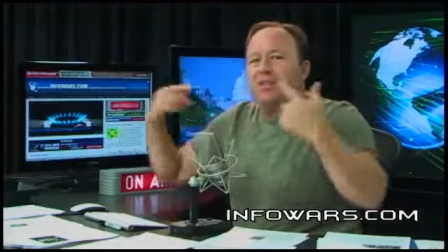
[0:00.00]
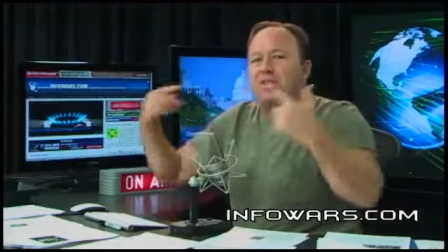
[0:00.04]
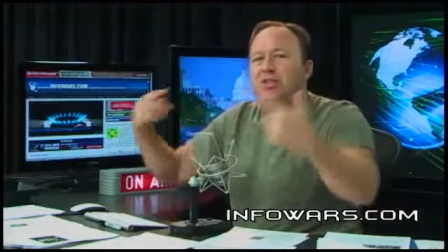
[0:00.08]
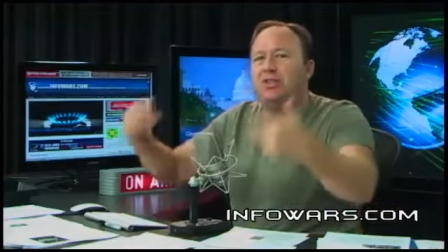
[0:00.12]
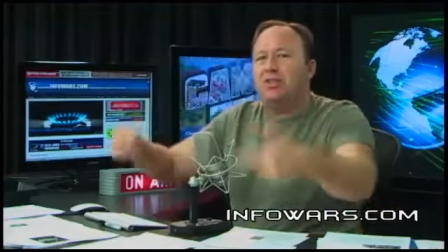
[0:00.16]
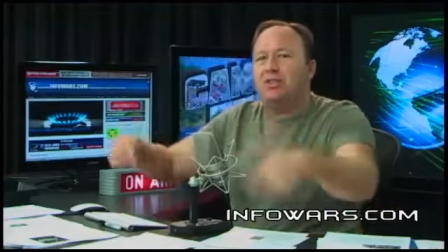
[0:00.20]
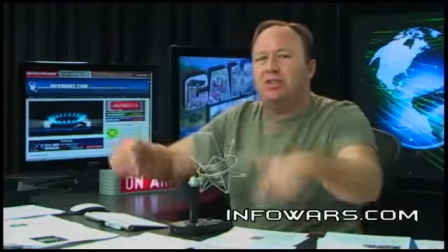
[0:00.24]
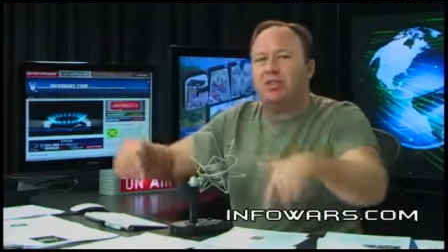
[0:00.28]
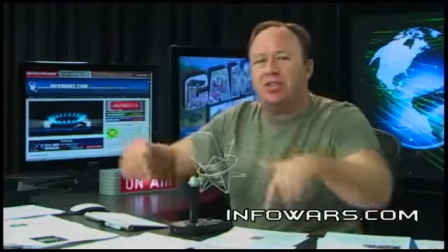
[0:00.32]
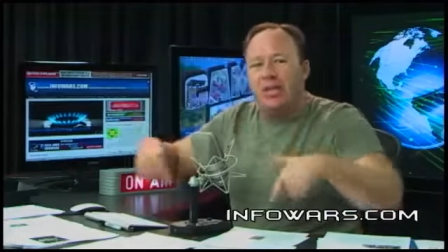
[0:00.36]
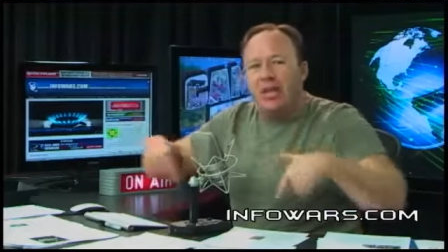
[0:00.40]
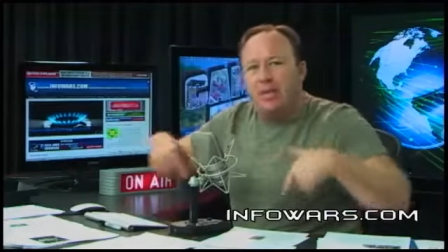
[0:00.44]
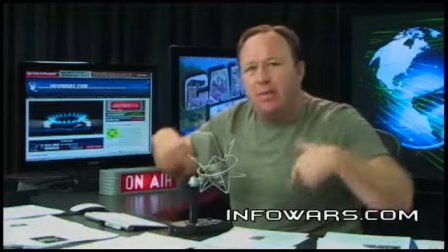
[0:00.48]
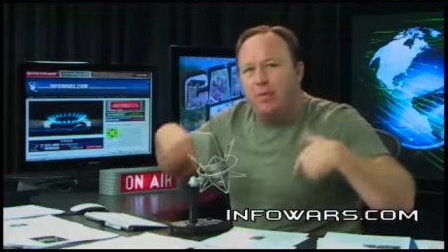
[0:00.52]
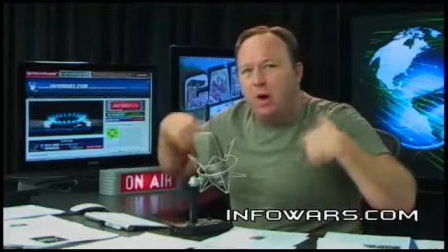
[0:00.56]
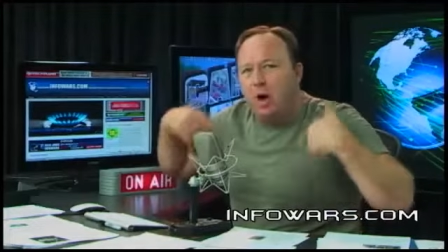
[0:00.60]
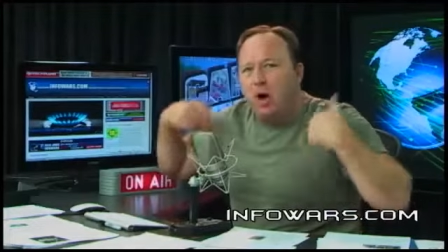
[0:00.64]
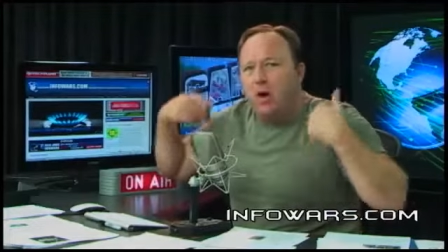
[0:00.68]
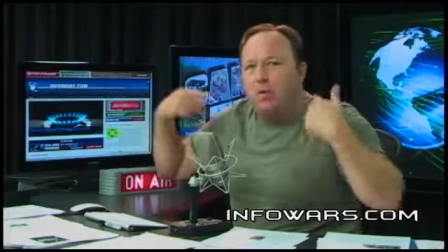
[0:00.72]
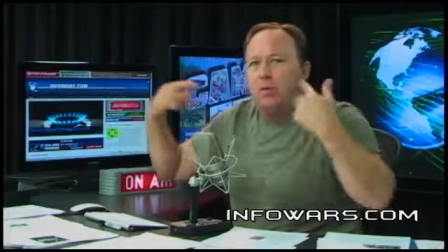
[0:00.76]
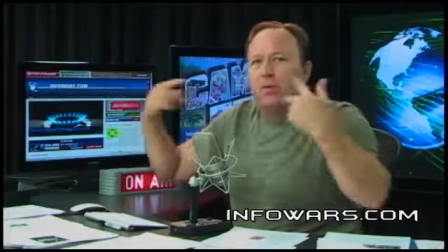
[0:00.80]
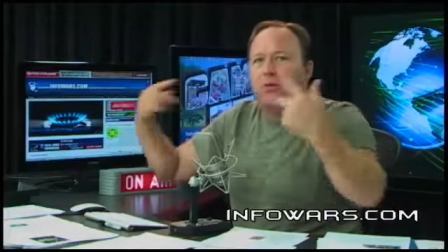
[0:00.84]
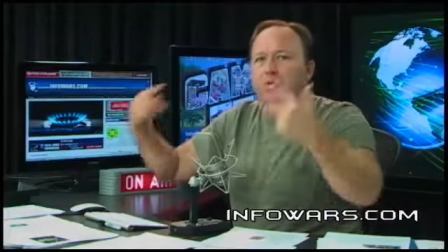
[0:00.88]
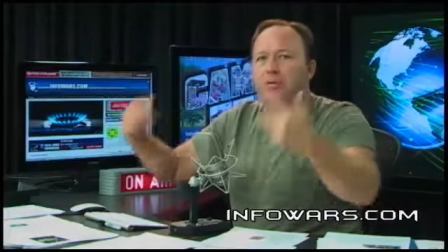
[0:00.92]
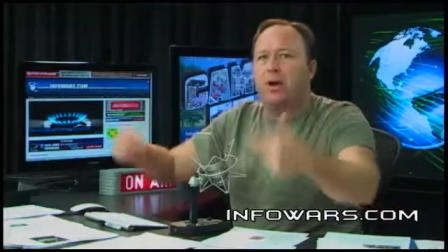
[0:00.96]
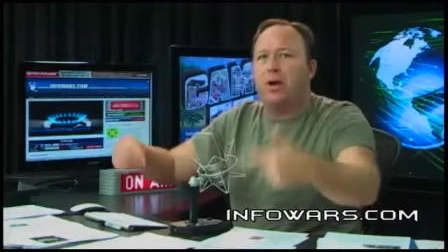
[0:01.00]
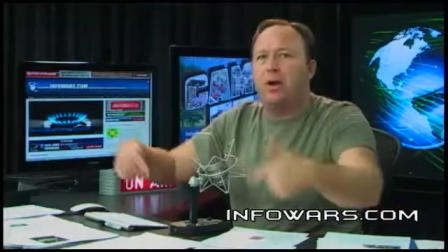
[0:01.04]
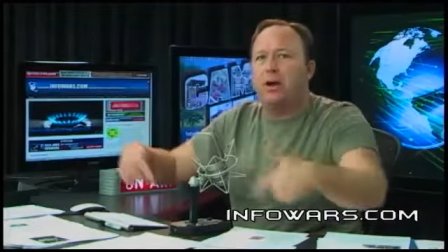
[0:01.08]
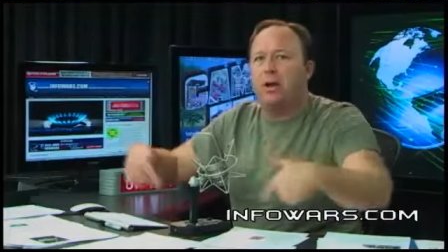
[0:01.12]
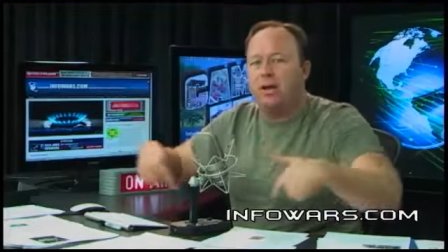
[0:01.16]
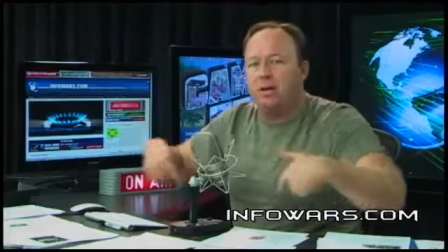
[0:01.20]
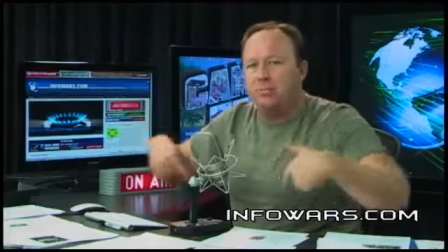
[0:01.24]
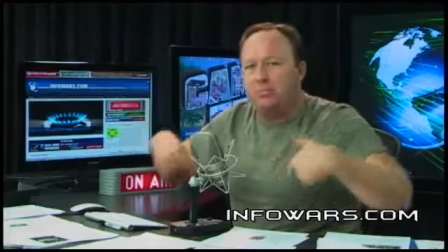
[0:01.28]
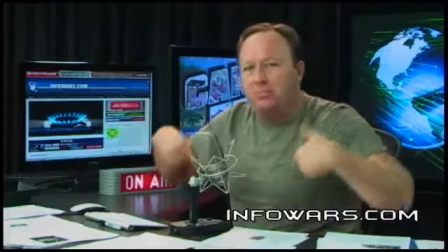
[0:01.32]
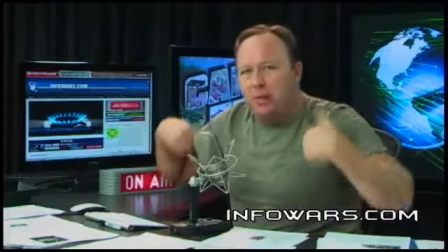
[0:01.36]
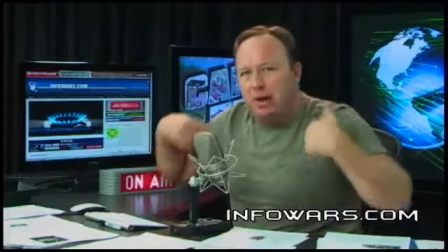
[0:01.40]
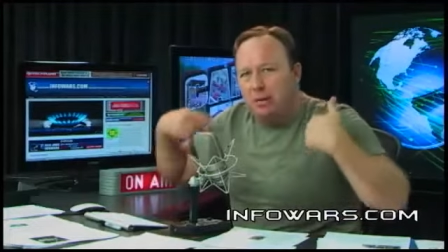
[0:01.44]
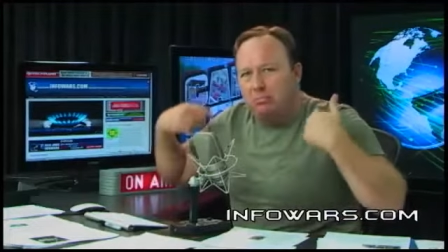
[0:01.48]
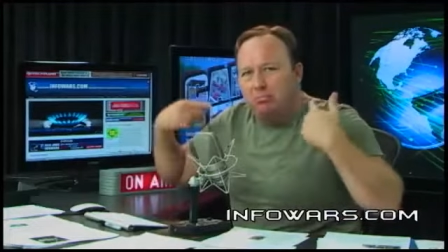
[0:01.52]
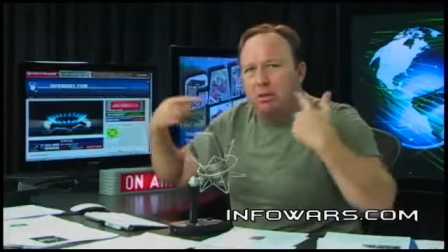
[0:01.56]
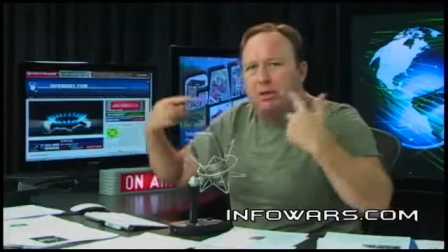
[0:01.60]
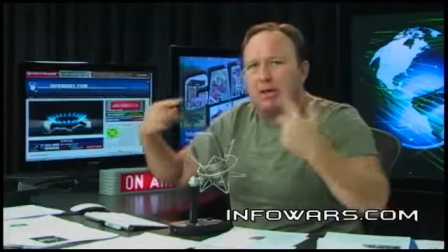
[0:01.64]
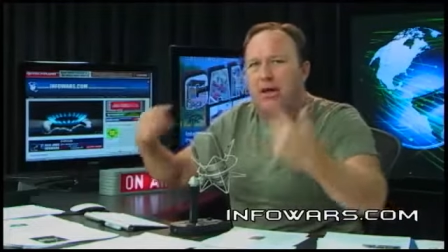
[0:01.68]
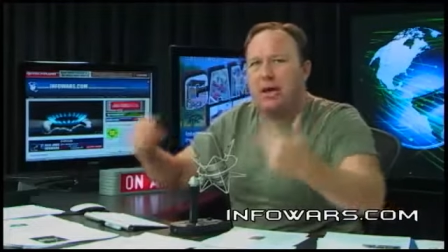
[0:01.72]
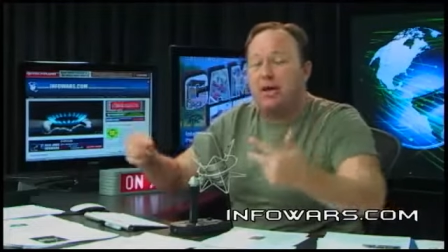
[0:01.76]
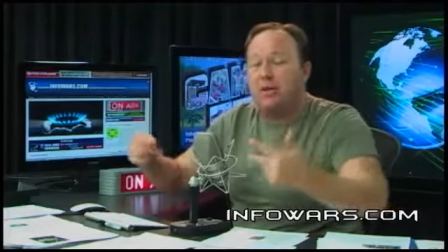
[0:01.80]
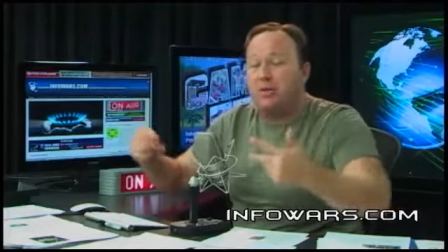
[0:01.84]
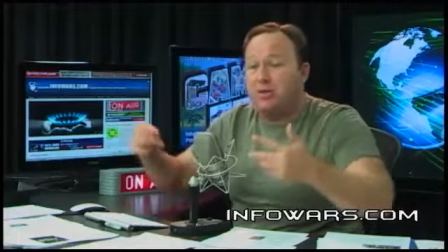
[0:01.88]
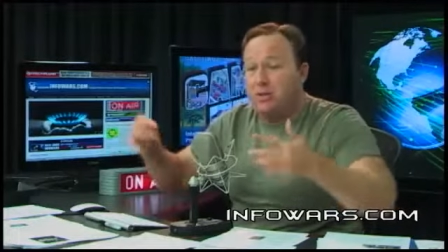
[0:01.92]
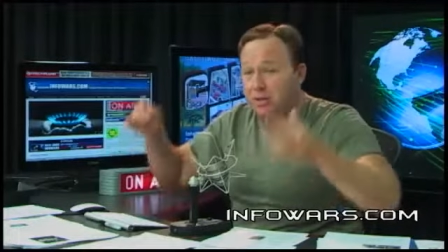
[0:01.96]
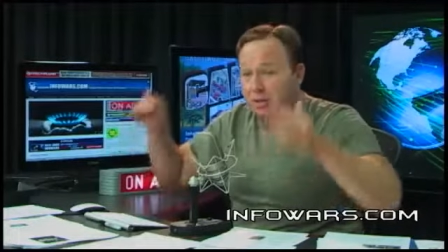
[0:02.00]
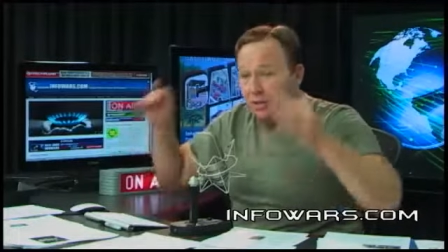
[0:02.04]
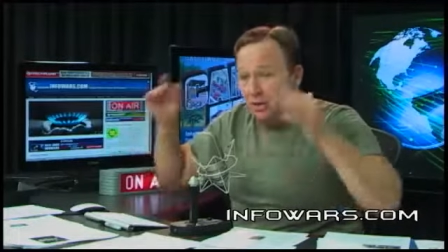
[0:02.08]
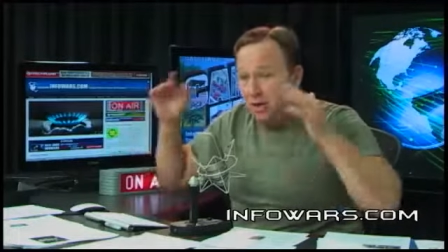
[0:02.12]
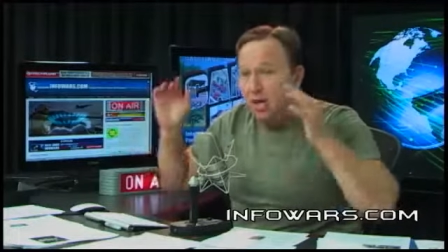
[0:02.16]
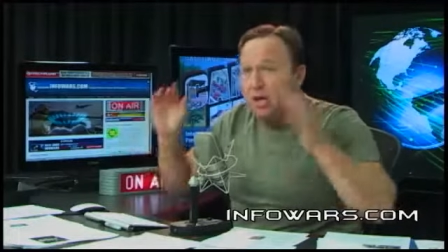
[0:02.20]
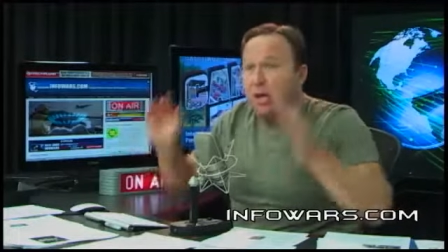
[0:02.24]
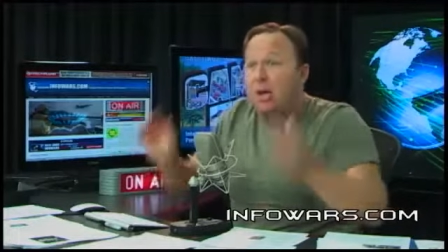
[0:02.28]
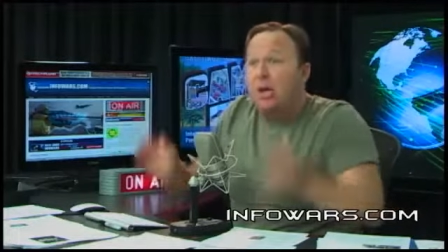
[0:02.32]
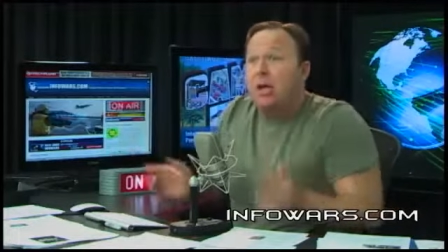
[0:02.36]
It's just in all the trendy publications.